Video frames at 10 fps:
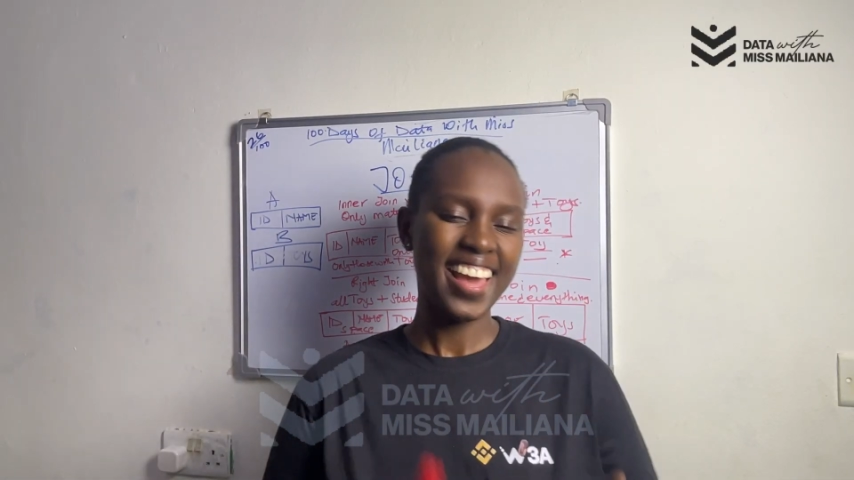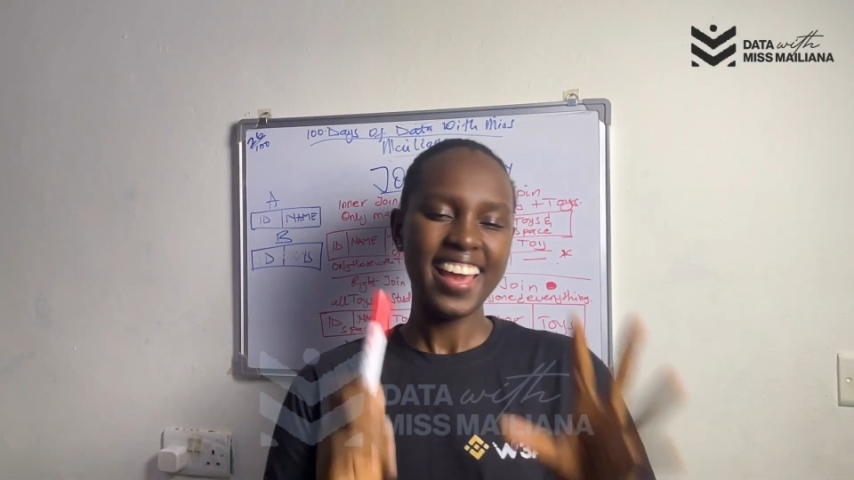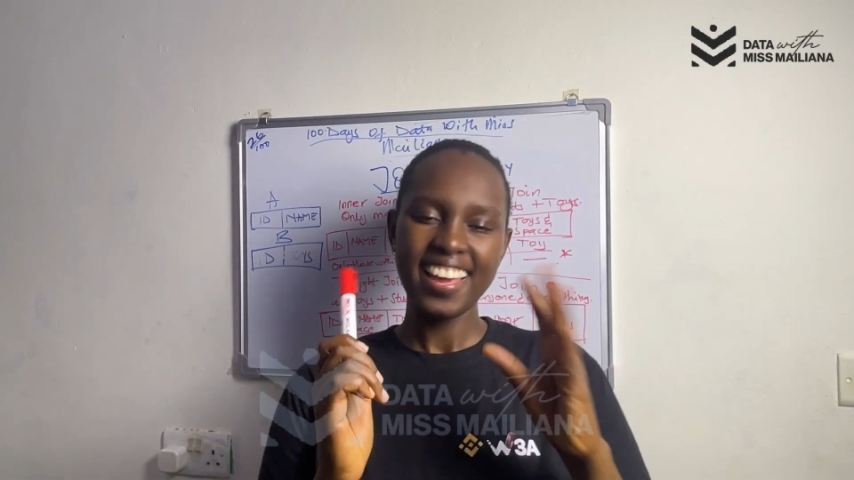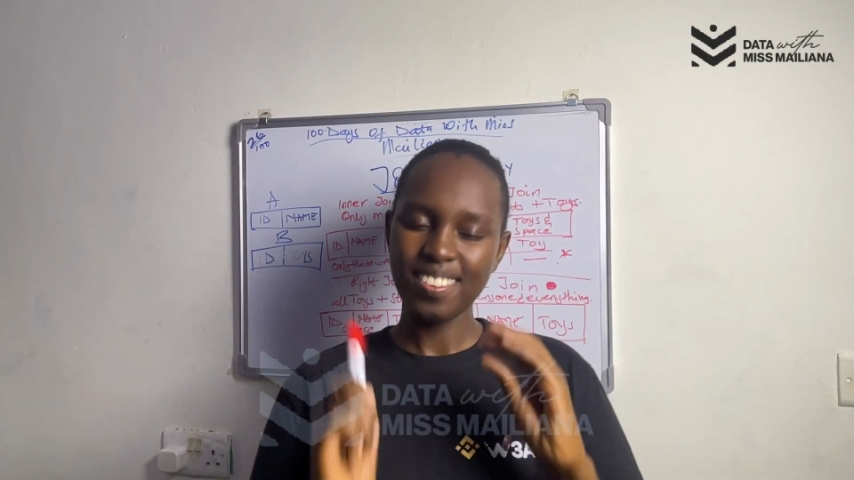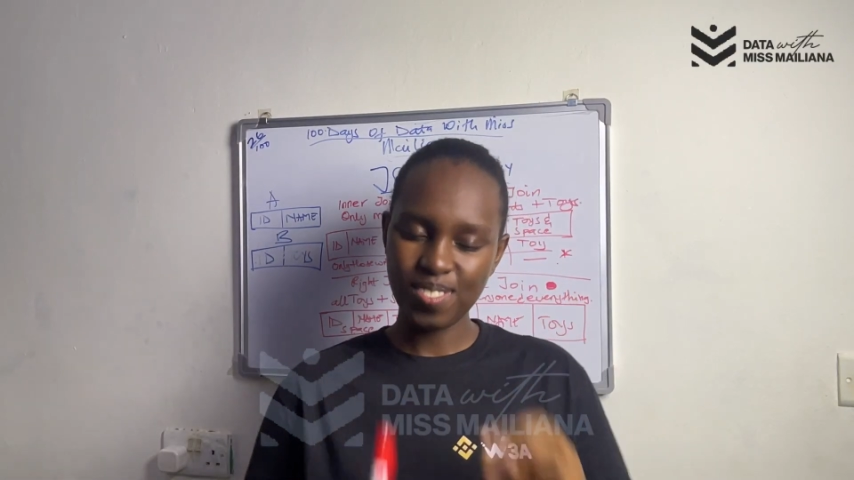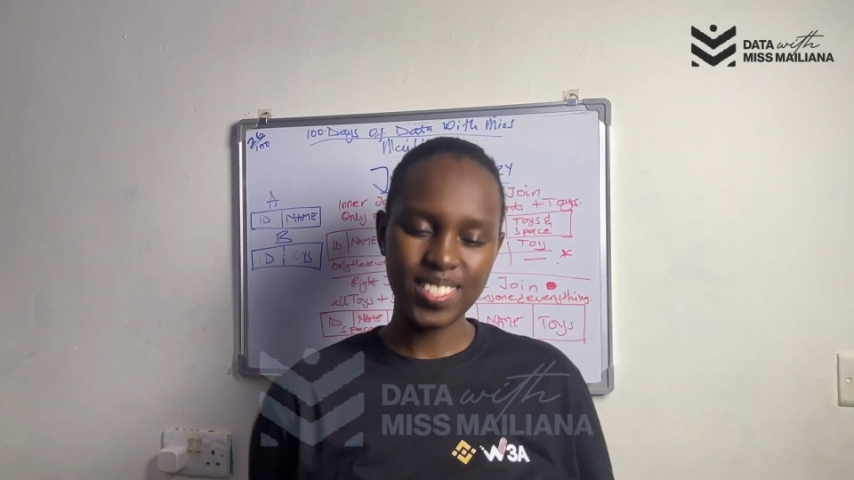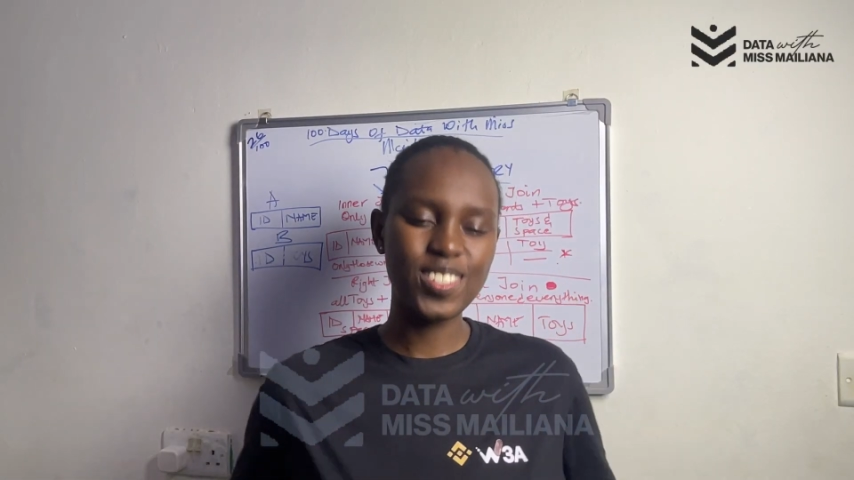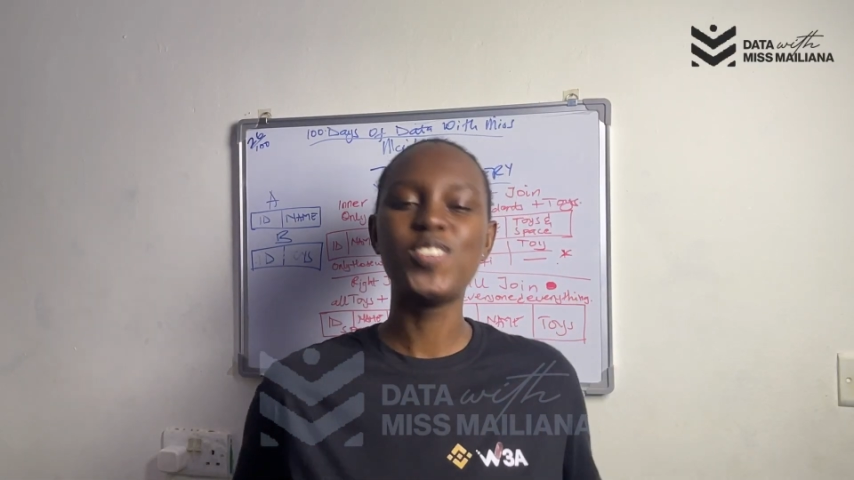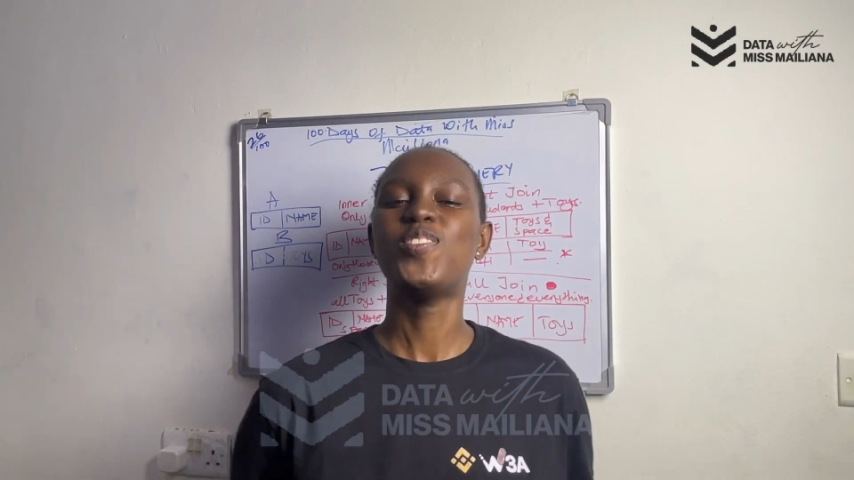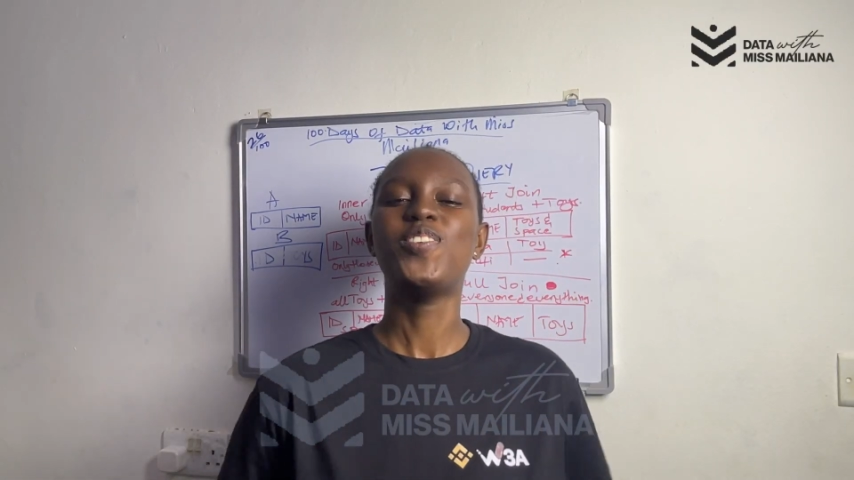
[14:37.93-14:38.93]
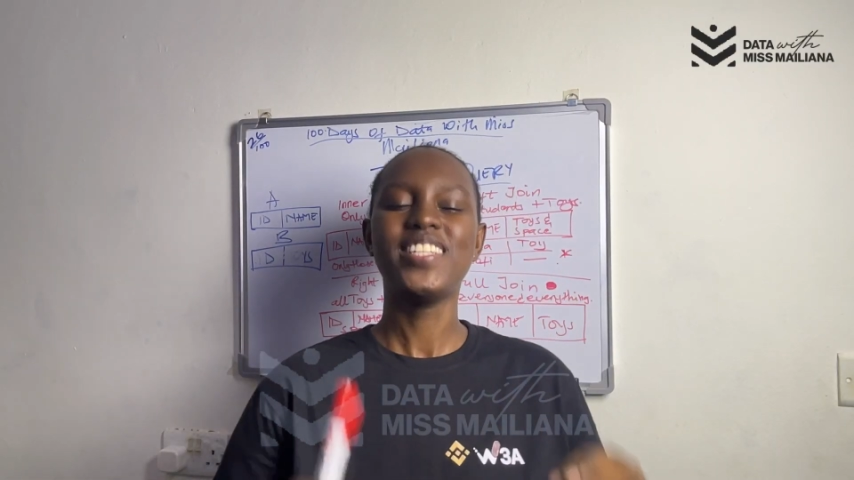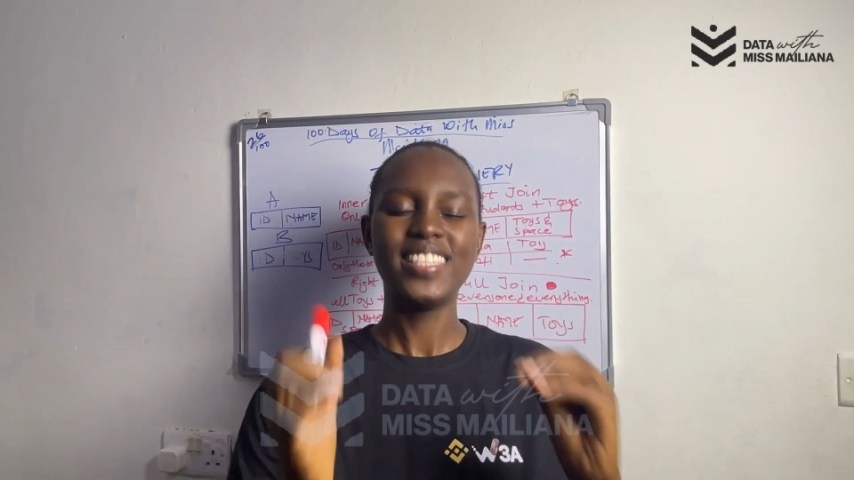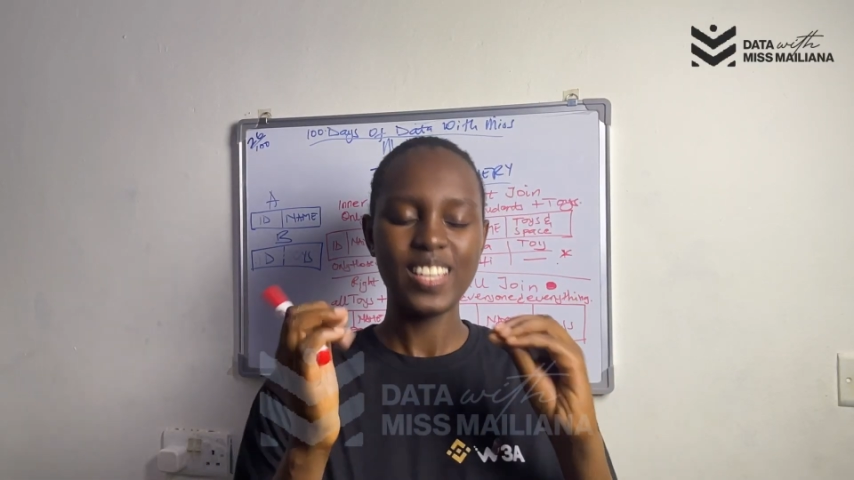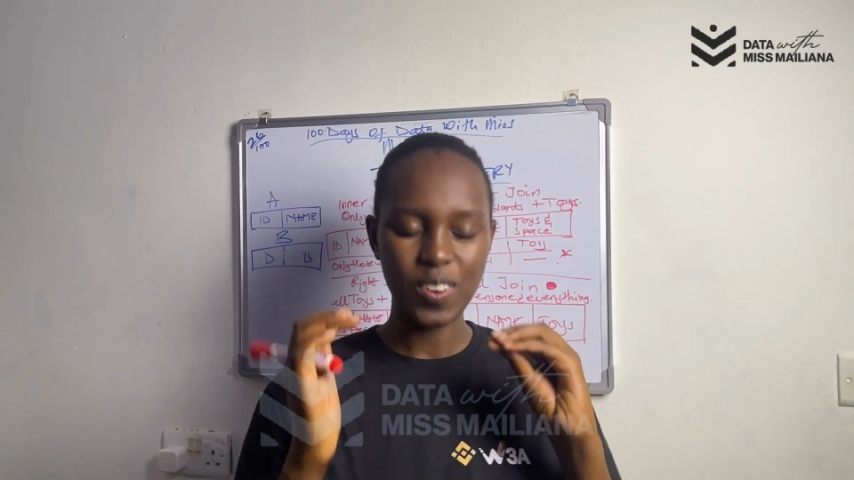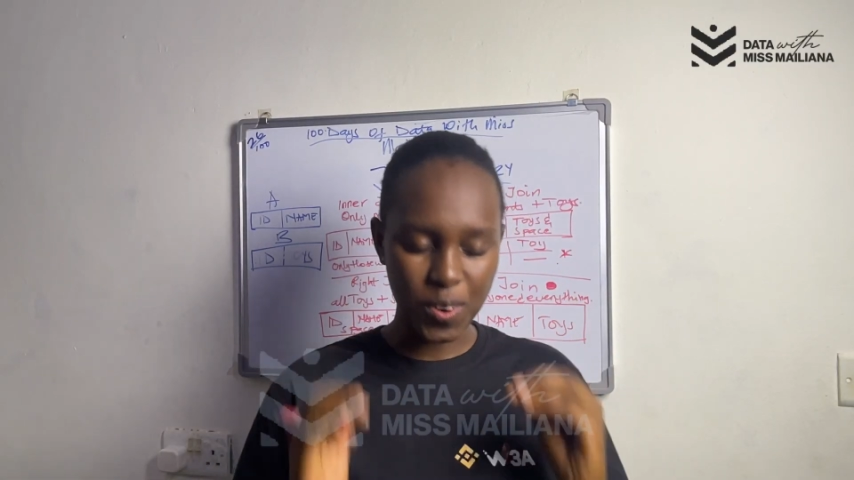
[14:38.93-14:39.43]
even though
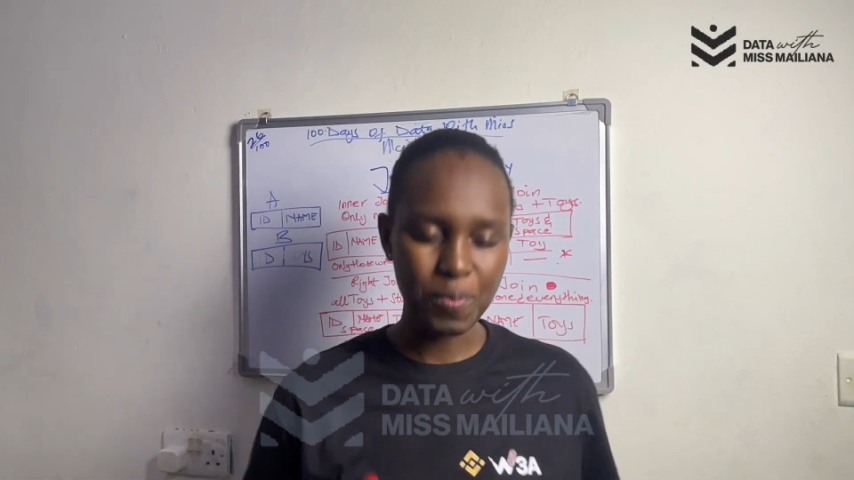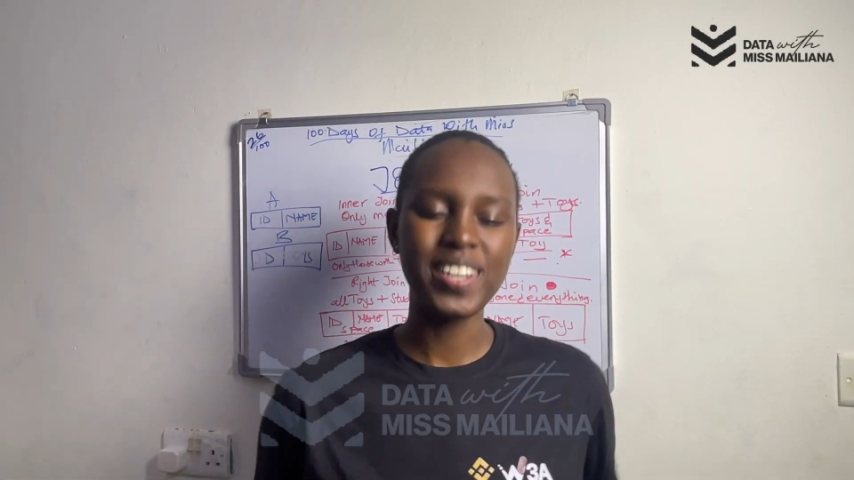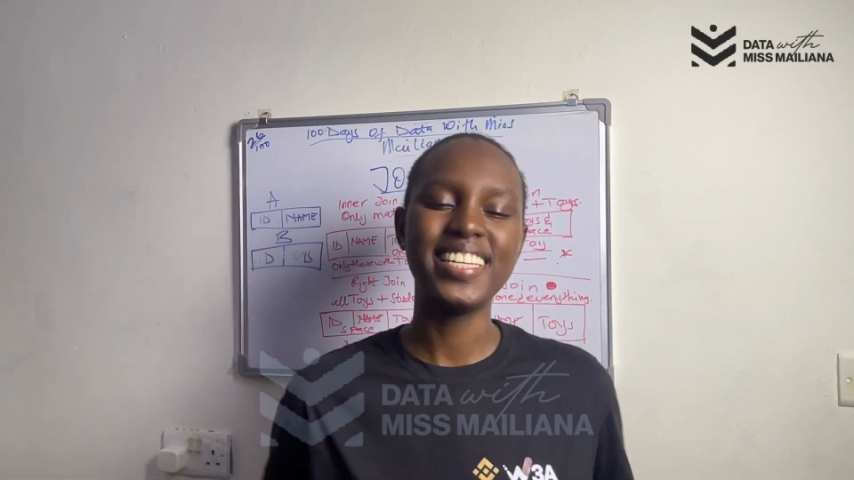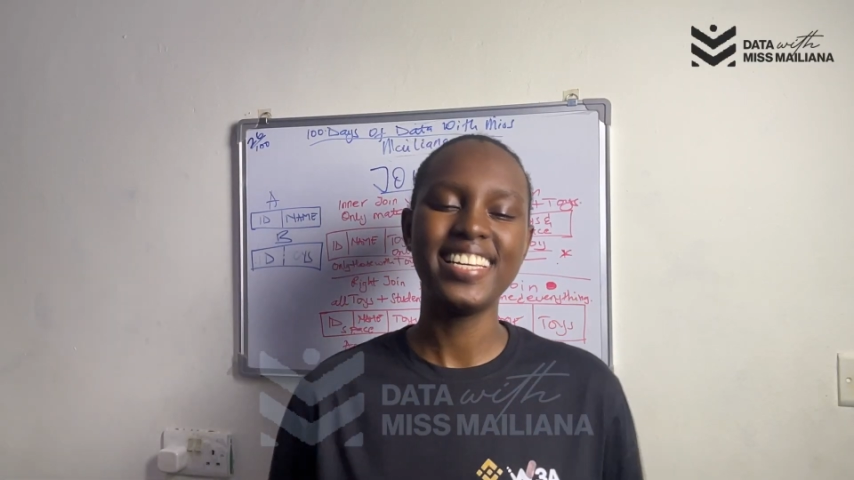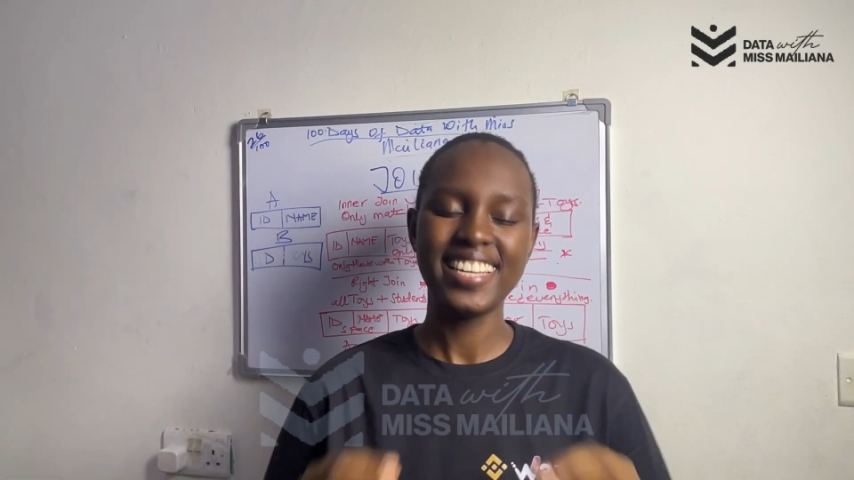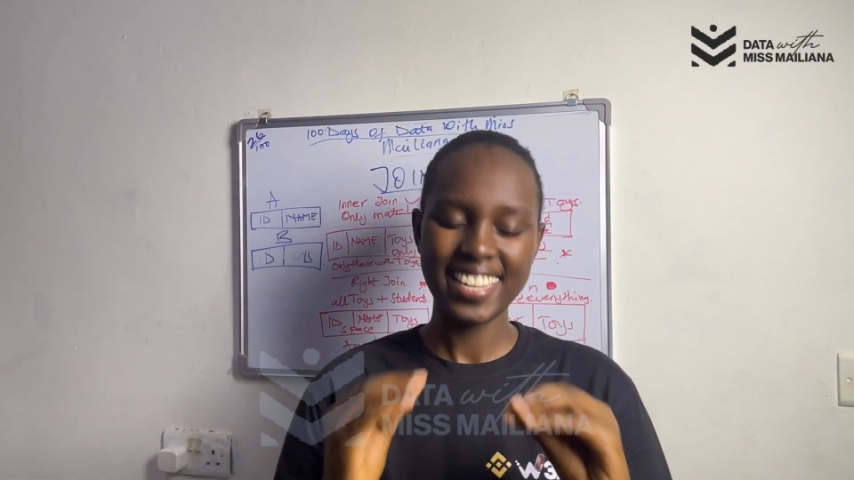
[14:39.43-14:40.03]
the whole body